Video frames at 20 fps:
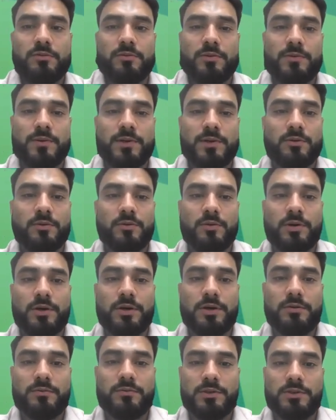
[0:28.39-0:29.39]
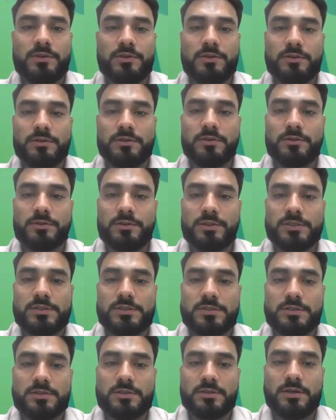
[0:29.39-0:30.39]
we will go ahead with
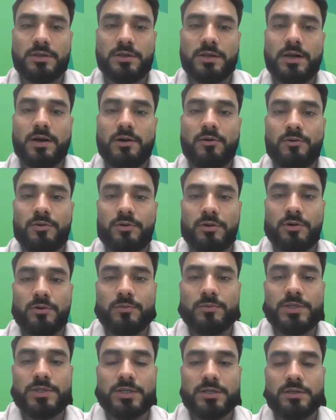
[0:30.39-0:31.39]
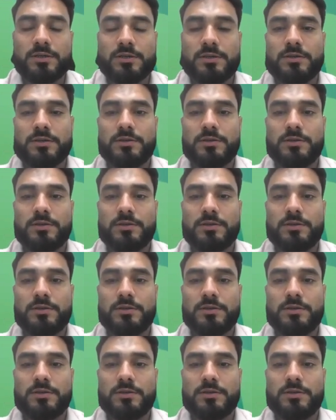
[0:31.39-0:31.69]
this account object